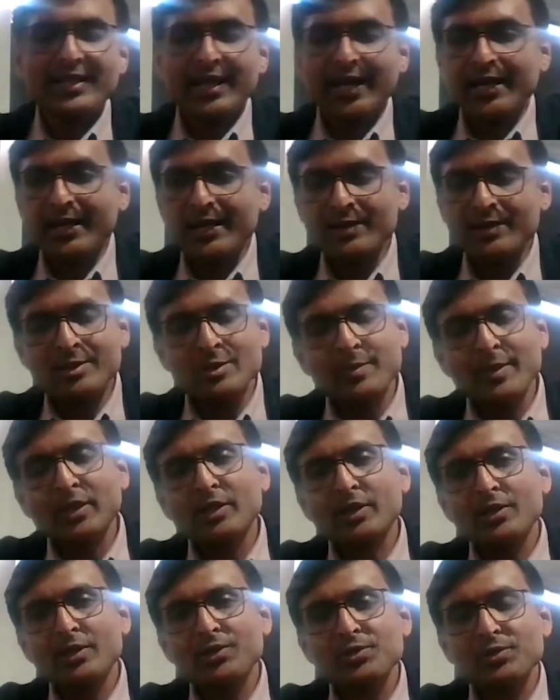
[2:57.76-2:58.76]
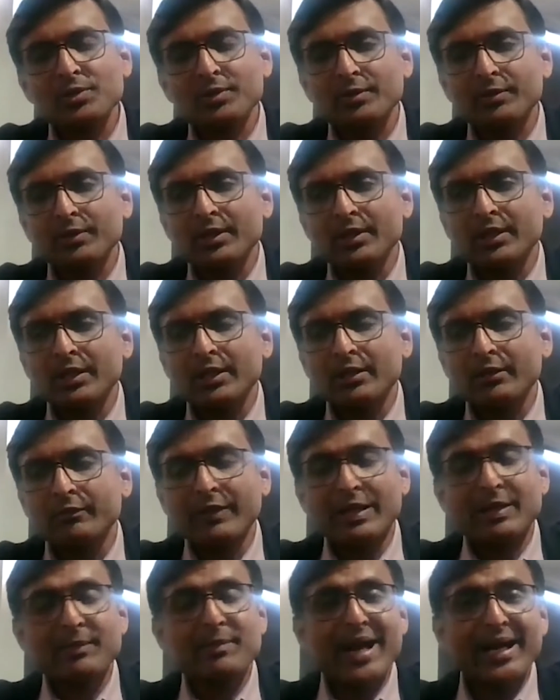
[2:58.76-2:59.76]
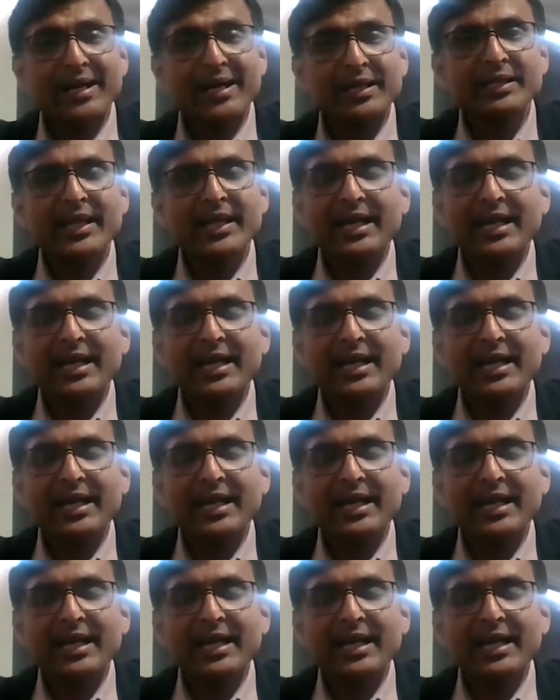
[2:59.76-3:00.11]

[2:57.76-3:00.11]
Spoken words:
90s is because way back in